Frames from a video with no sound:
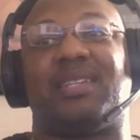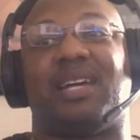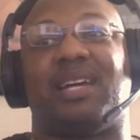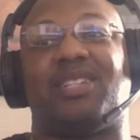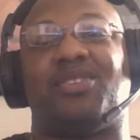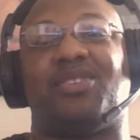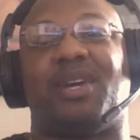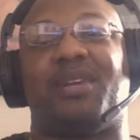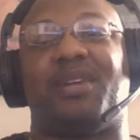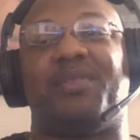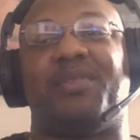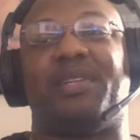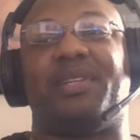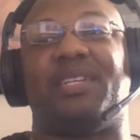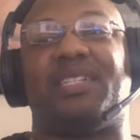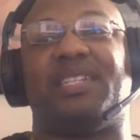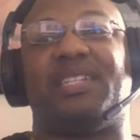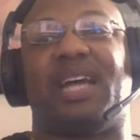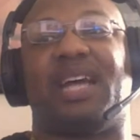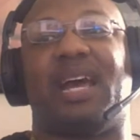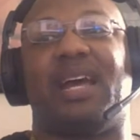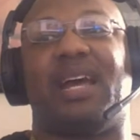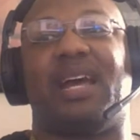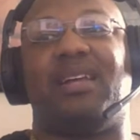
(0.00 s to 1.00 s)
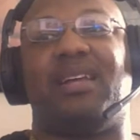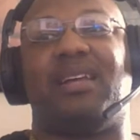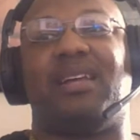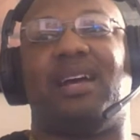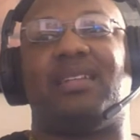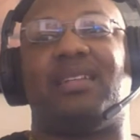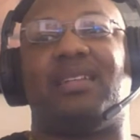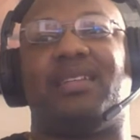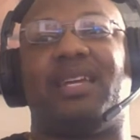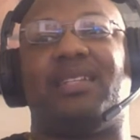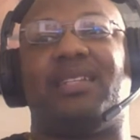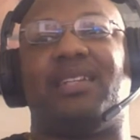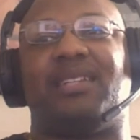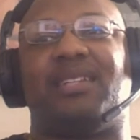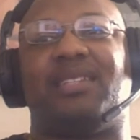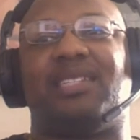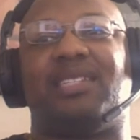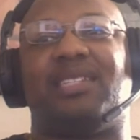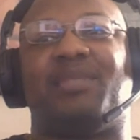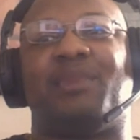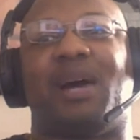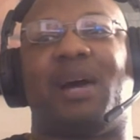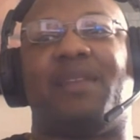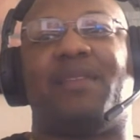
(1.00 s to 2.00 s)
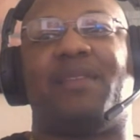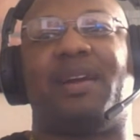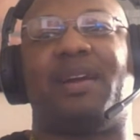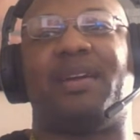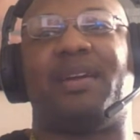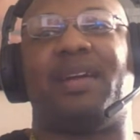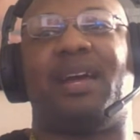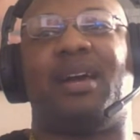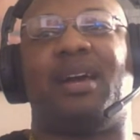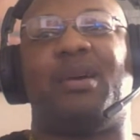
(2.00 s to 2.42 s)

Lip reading: I'll try to read the chat. I'll take Jesse's spot right now.